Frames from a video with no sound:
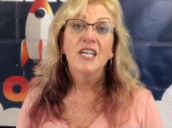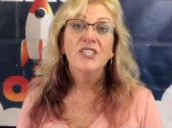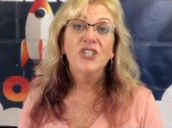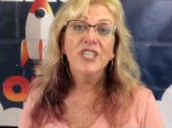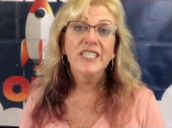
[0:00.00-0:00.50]

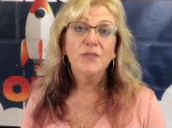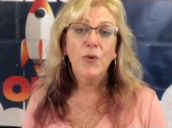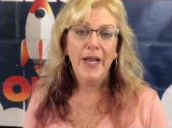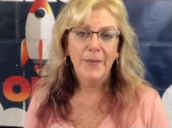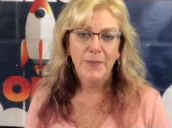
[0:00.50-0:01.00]
So let's
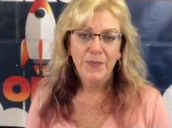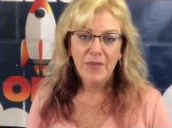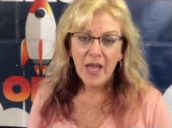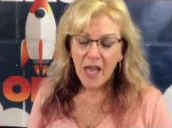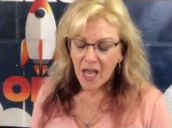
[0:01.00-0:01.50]
pray.
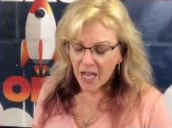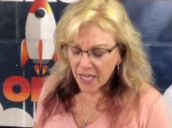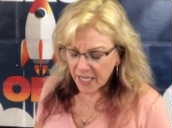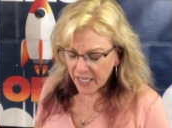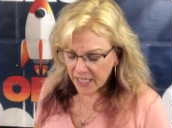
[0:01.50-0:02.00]

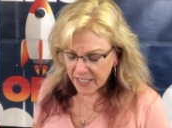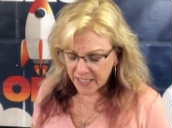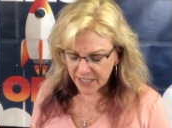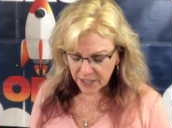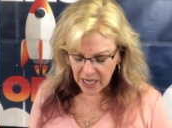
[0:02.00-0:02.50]

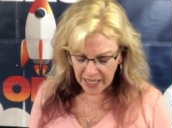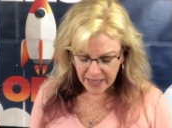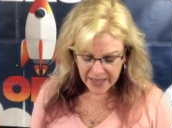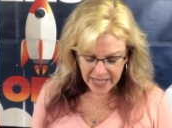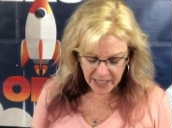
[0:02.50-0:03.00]
Dear God,
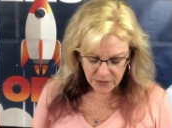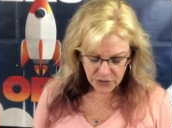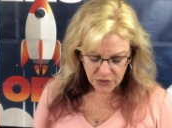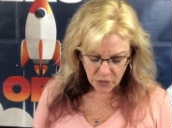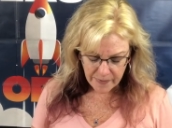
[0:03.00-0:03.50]
thank you
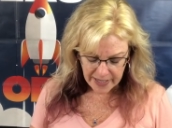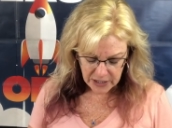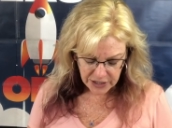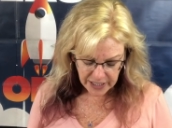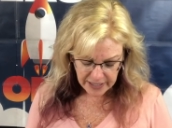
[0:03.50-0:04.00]
so
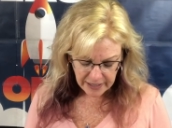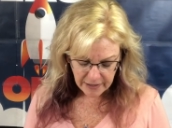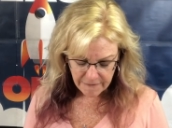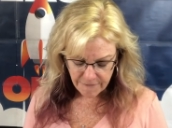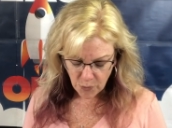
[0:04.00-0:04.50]
much
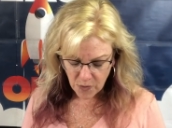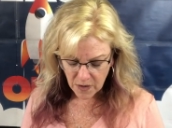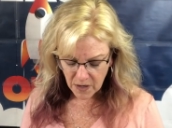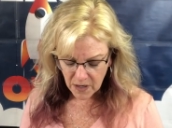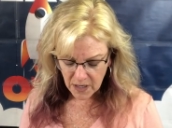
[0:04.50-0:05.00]

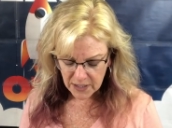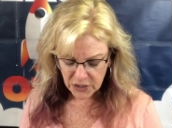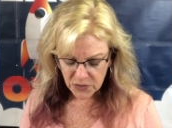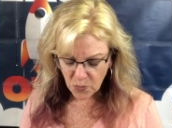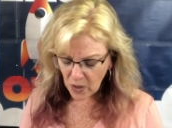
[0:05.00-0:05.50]
for
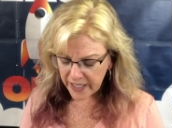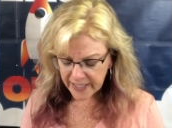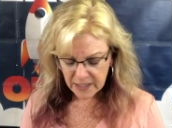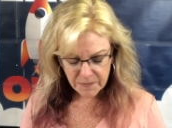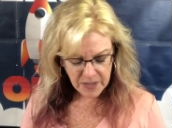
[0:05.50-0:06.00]
just
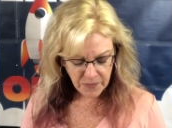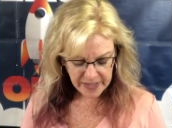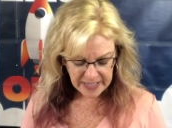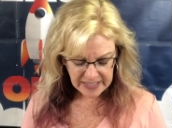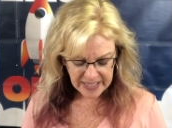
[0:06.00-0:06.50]
wanting to be
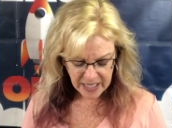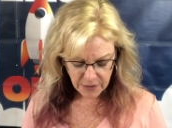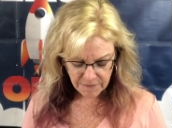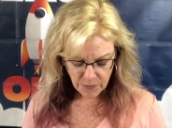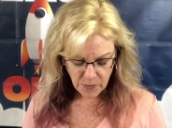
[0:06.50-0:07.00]
with us. Thank
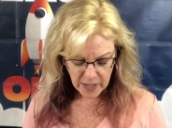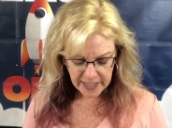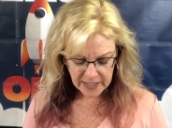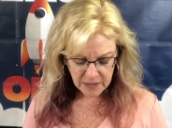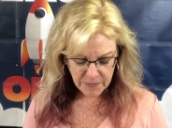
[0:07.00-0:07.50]
you for
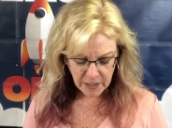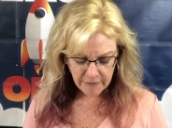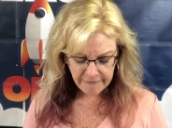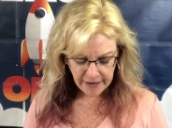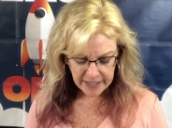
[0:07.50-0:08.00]
wanting to be
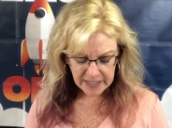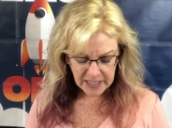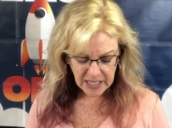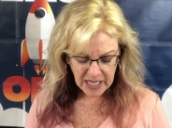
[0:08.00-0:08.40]
our friend.